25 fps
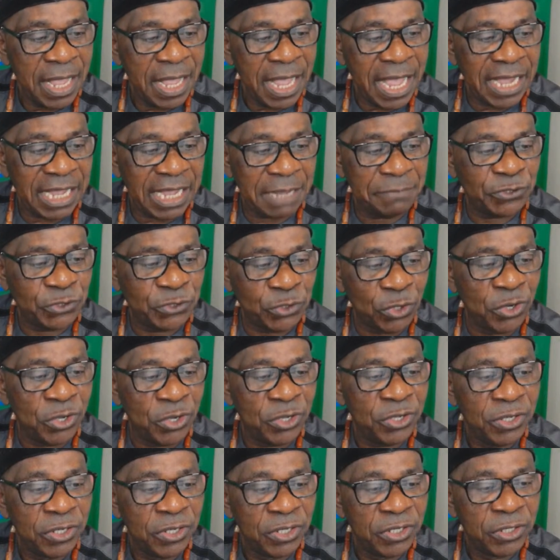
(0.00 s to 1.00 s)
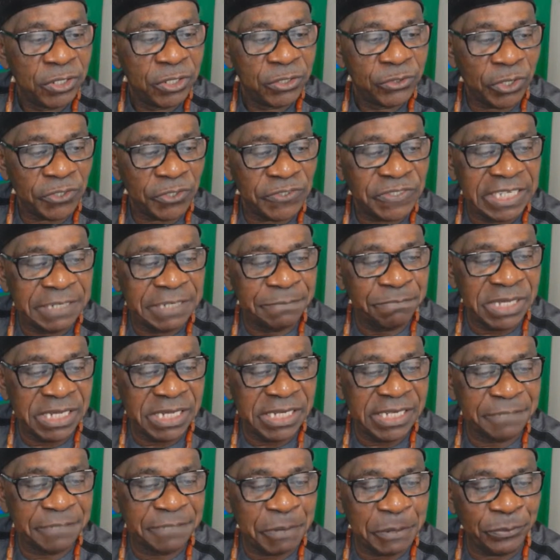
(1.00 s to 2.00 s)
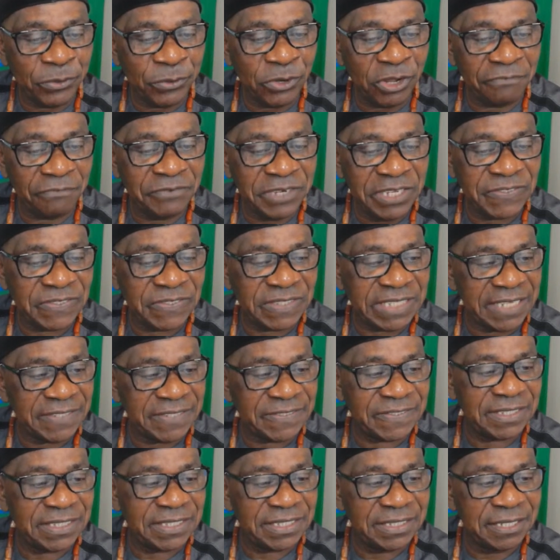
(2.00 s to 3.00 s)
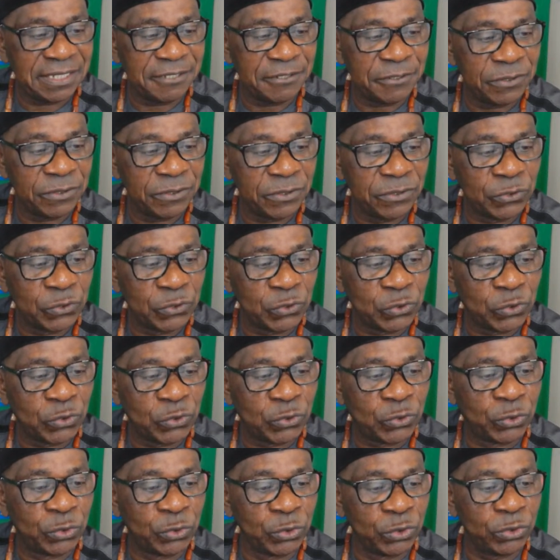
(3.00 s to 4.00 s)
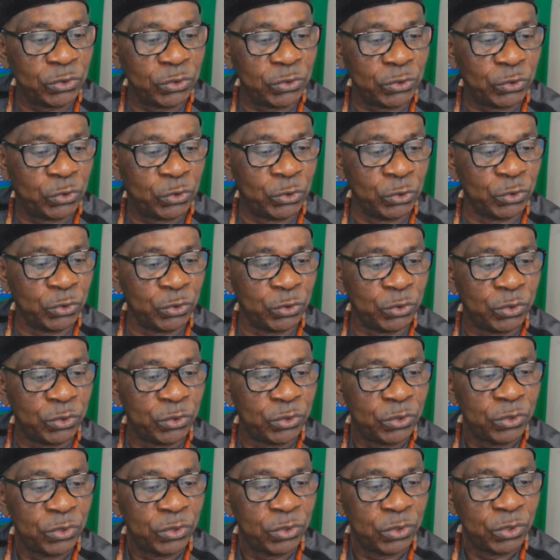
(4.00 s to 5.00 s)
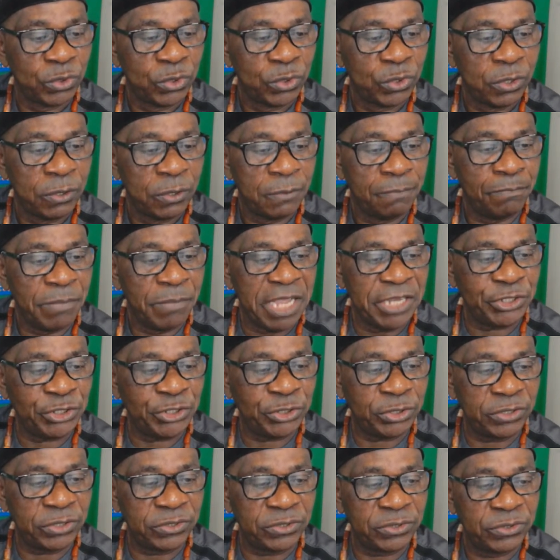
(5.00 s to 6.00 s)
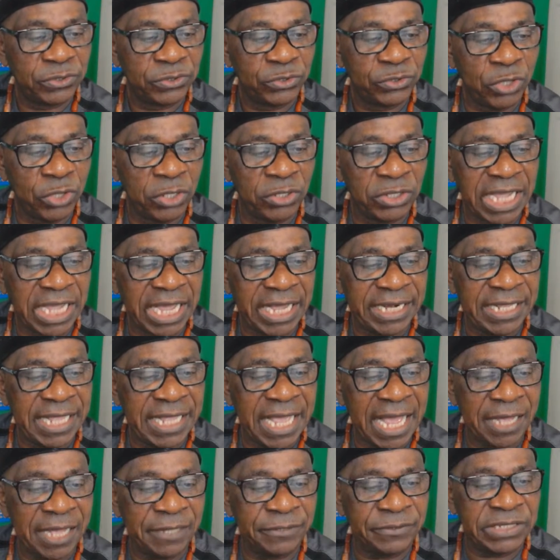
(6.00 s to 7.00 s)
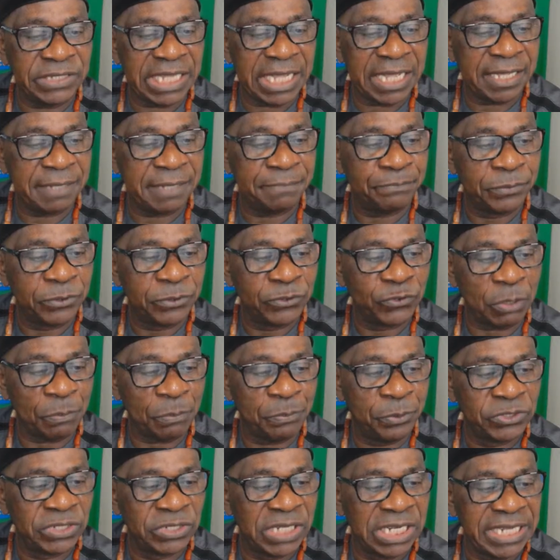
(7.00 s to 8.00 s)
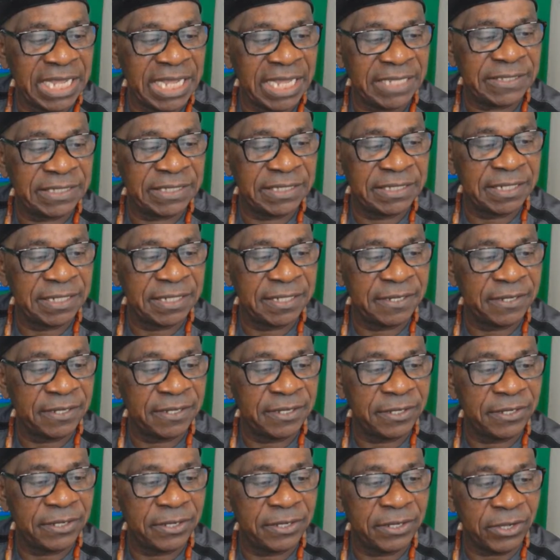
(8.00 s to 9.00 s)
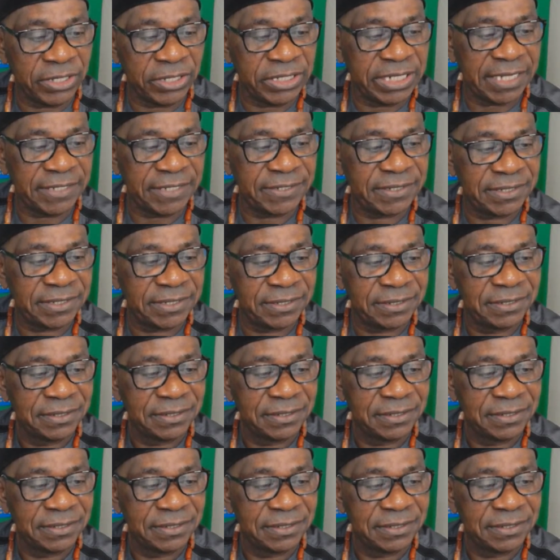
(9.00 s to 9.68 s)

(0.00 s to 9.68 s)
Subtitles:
Agabi, so does it mean the people of these states to mention don't carry out their supposed leaders' orders?